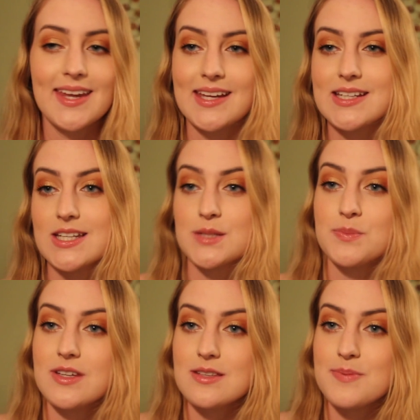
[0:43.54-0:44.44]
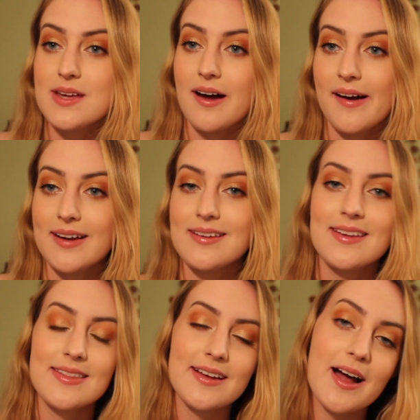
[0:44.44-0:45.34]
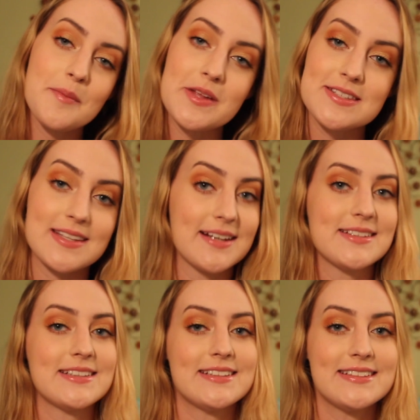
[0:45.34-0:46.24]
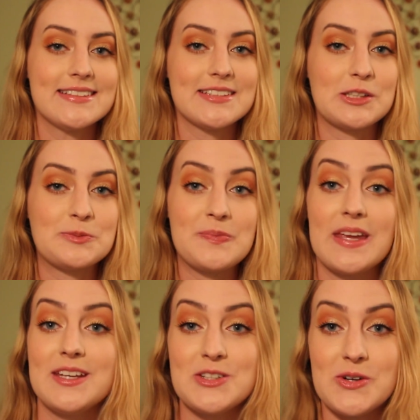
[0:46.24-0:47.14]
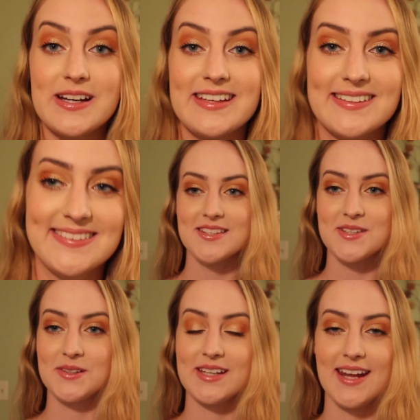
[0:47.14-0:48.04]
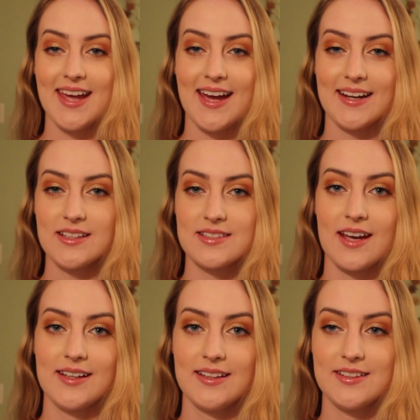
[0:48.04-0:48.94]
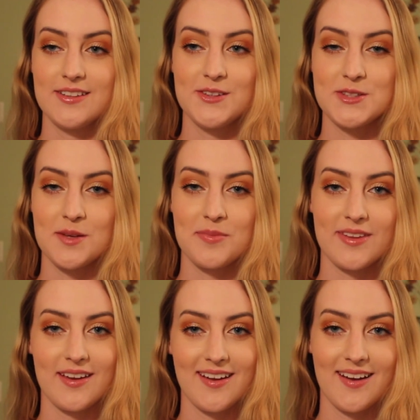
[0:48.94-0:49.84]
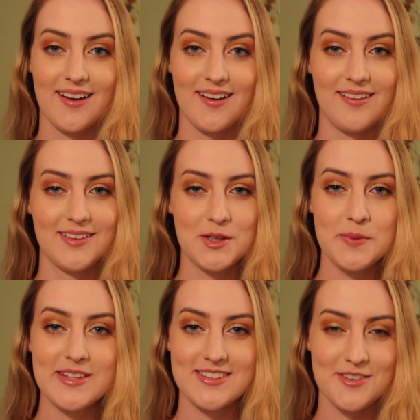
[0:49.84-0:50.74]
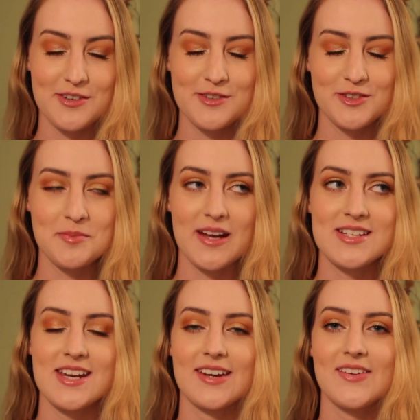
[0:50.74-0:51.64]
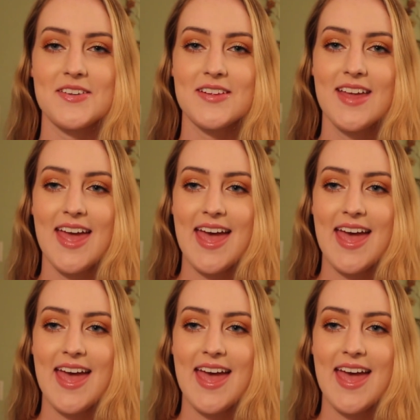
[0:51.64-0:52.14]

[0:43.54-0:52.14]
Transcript: And just please be kind in the comment section. So enjoy! So today I decided to do something a little bit different for my channel.